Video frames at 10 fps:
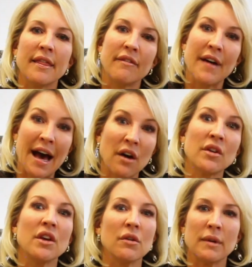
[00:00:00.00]
the
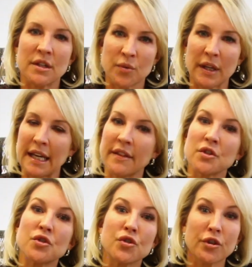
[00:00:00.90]
value is really in the
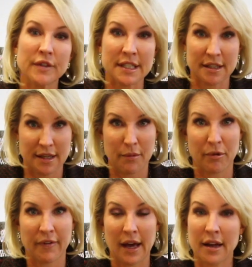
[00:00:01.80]
services they
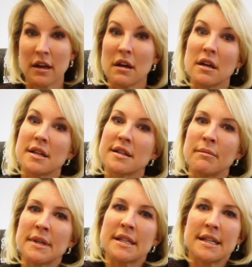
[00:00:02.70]
provide
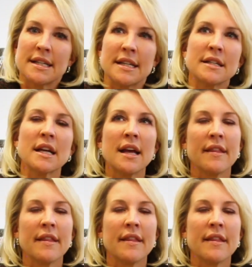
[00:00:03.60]
some businesses,